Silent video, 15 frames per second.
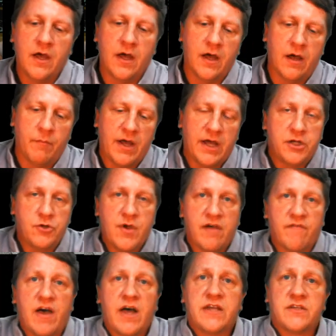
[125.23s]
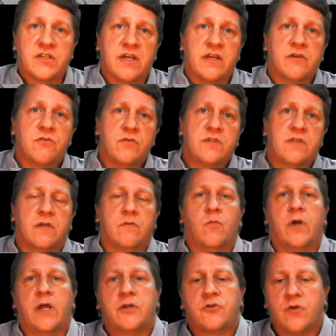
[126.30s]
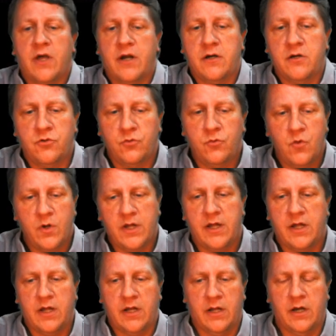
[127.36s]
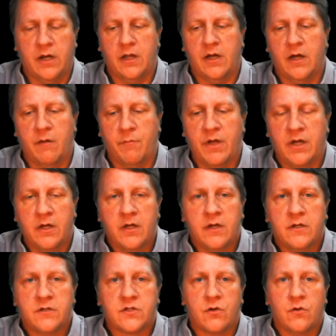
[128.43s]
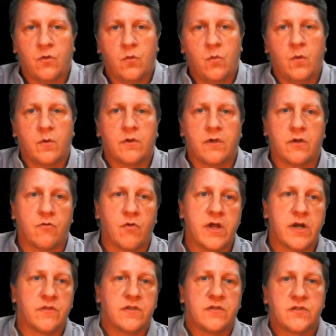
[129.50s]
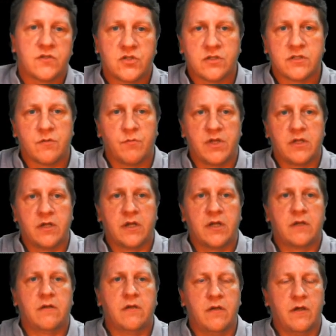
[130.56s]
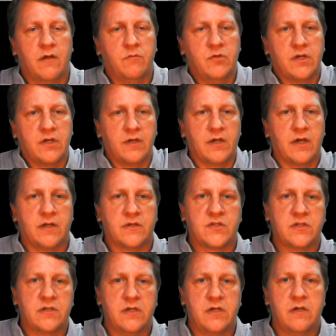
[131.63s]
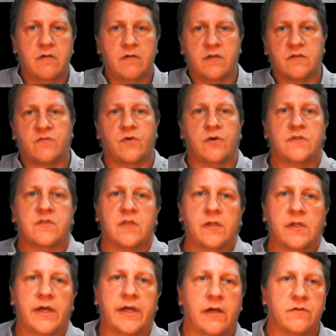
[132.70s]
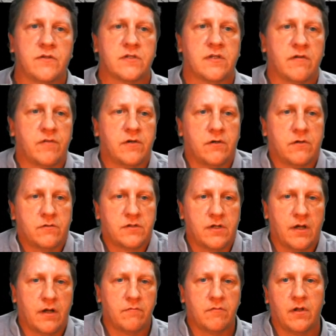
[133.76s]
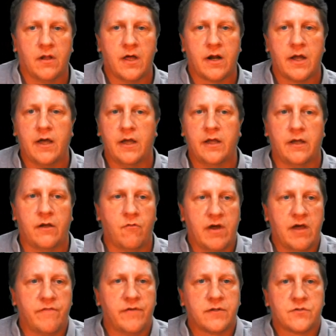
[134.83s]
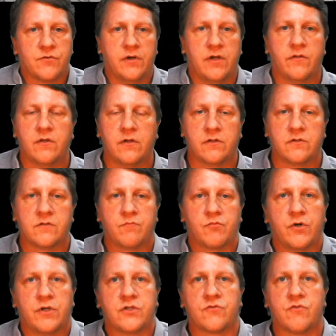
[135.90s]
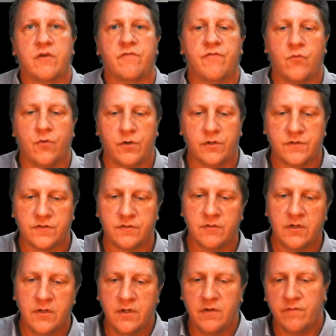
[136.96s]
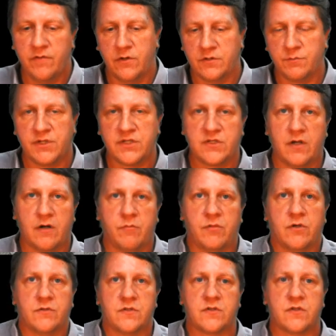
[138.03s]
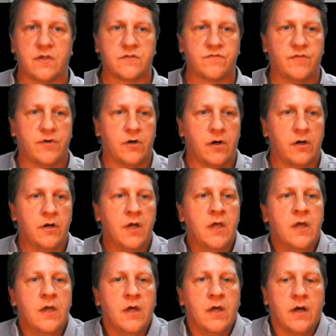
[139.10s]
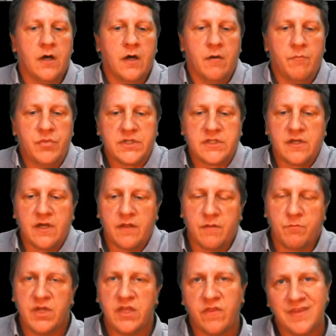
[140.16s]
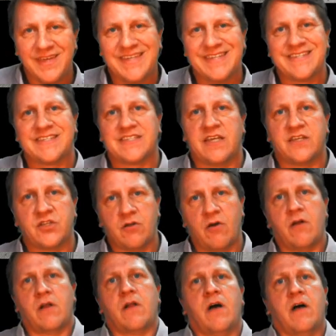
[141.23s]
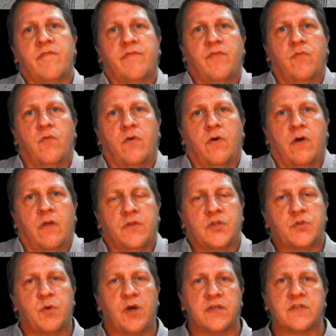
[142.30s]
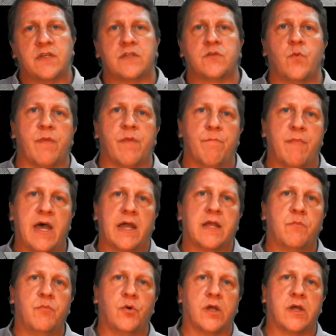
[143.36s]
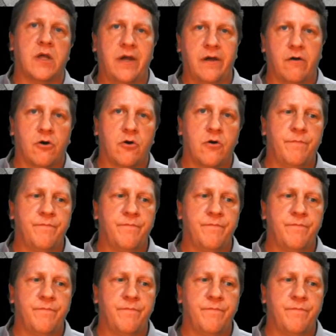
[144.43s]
I do have high standards in what I try to do, and so granted, this is just the beginning. You can kind of see as far as the layout and stuff goes, not a lot of high-end graphics or anything, just pretty straightforward as far as my setup goes thus far. But the big thing is I started off on this process with a MacBook Air.